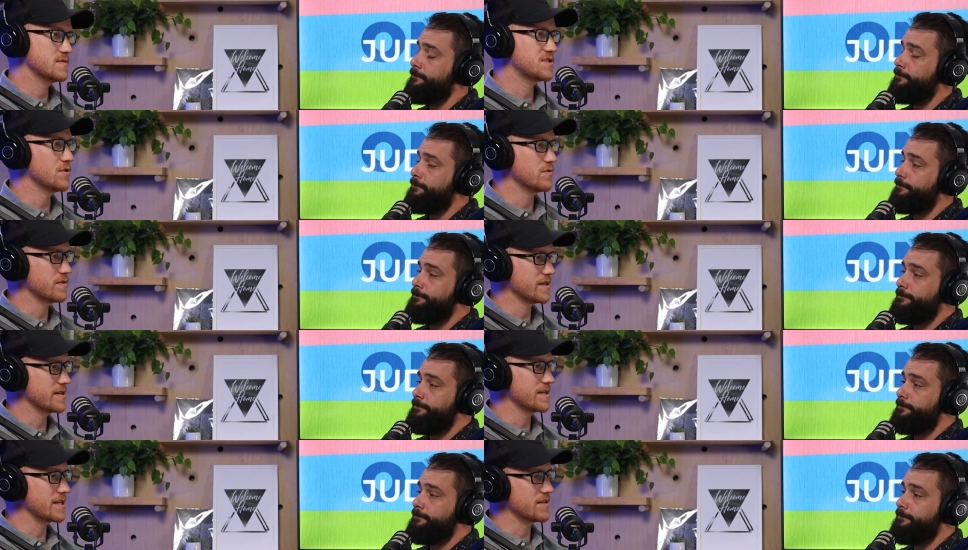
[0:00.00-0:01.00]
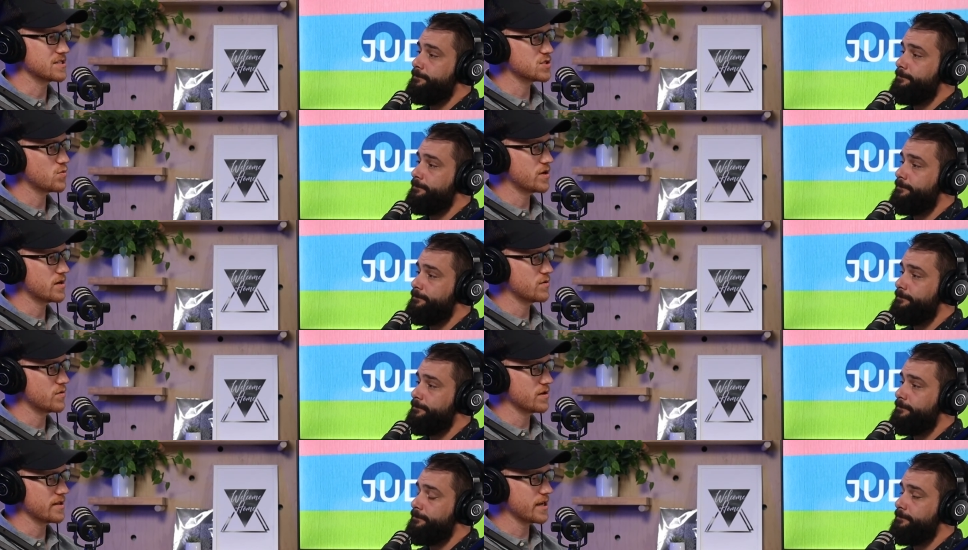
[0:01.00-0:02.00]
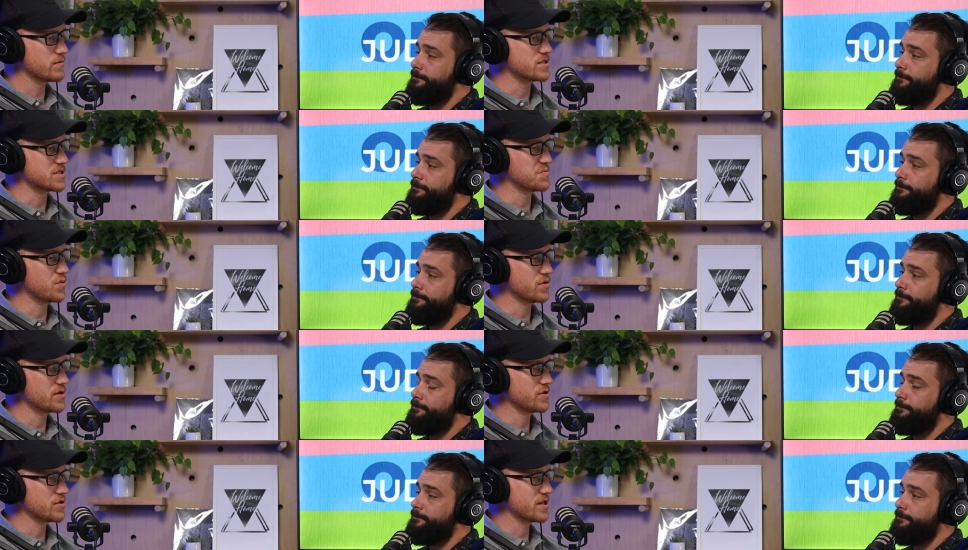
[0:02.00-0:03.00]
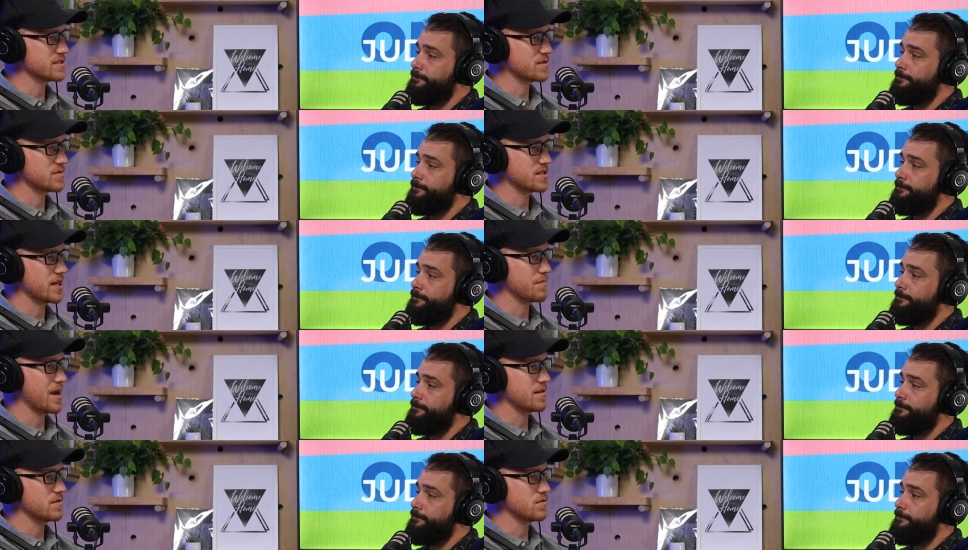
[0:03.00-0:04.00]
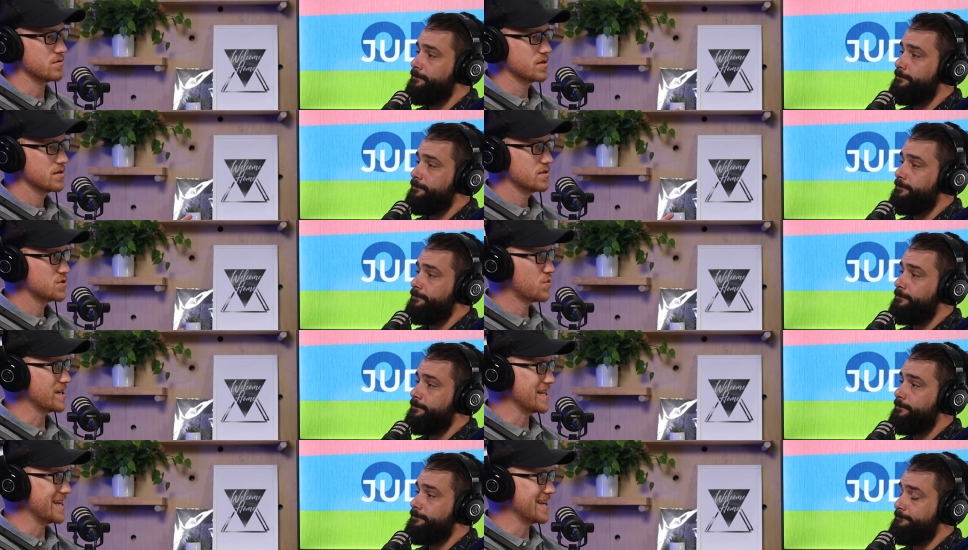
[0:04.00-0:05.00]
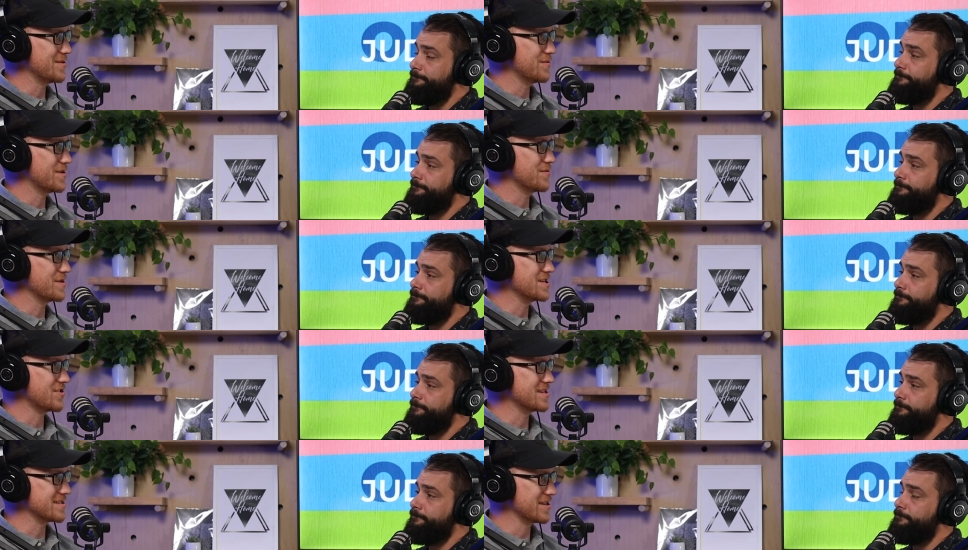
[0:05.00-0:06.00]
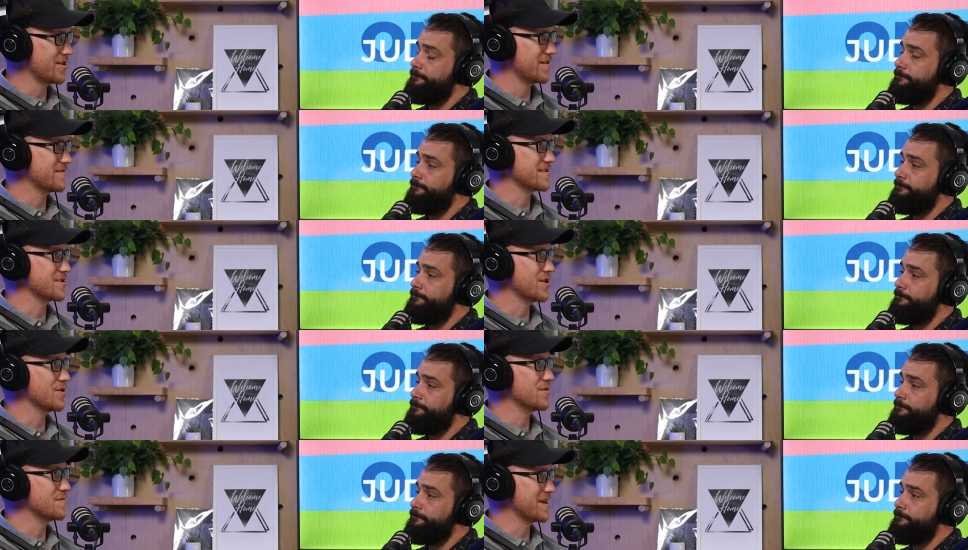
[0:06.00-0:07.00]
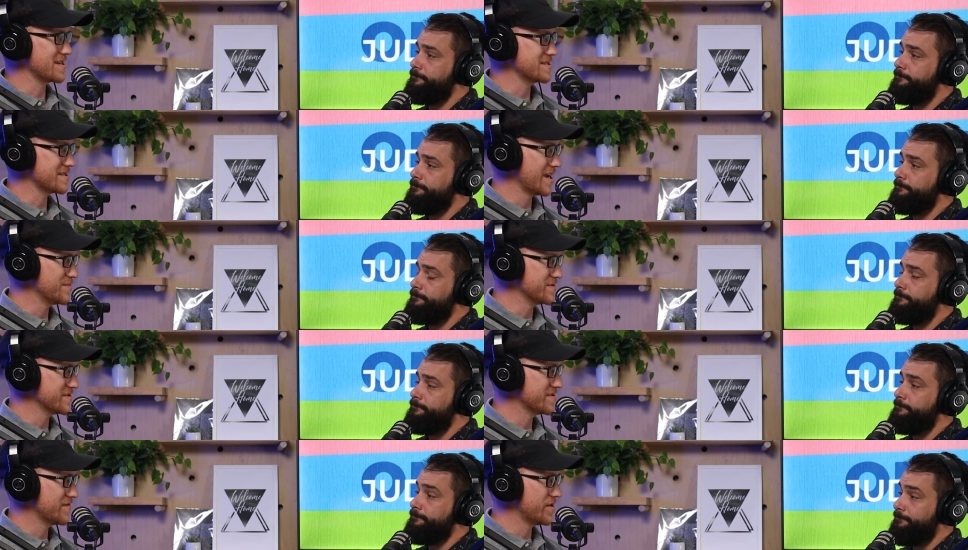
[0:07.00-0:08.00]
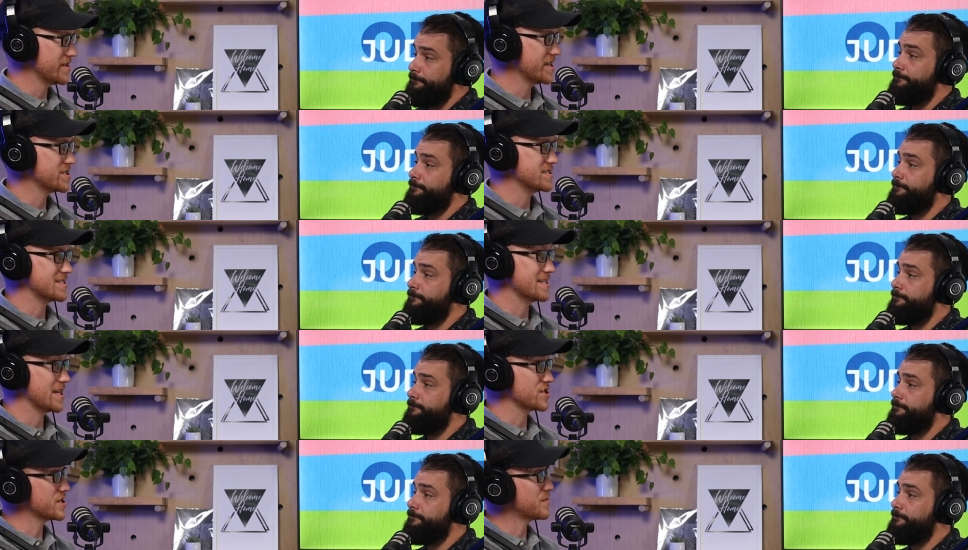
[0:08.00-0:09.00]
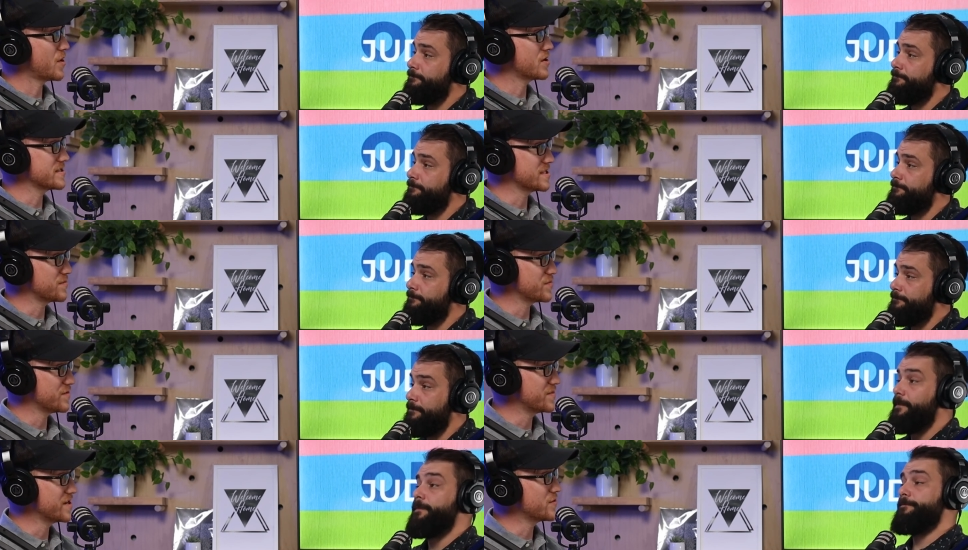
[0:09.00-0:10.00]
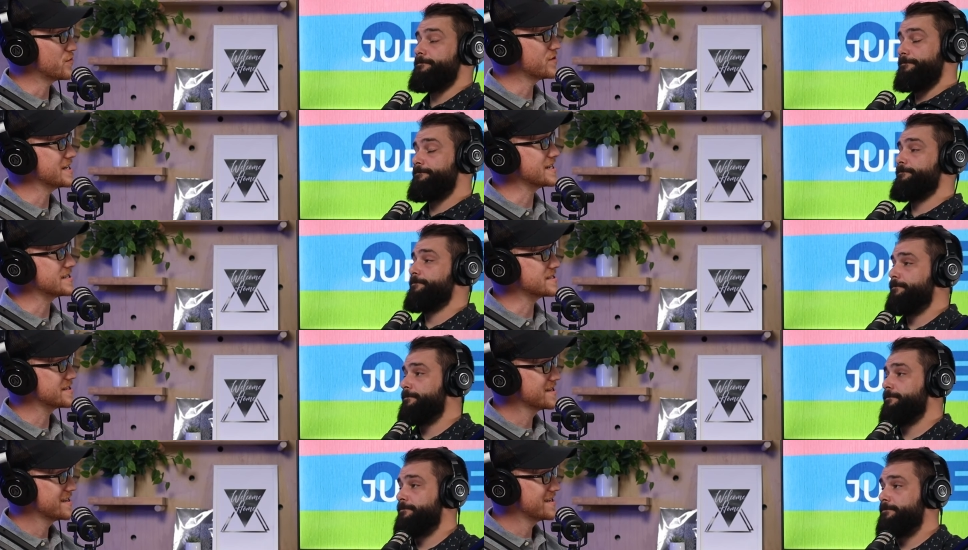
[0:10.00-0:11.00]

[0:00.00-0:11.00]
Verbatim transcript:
Speaker 1: so uh, and again this is where where language is important you look at something like matthew 28 where we translate it often go and make disciples of all nations that's actually a participle but it mm. reads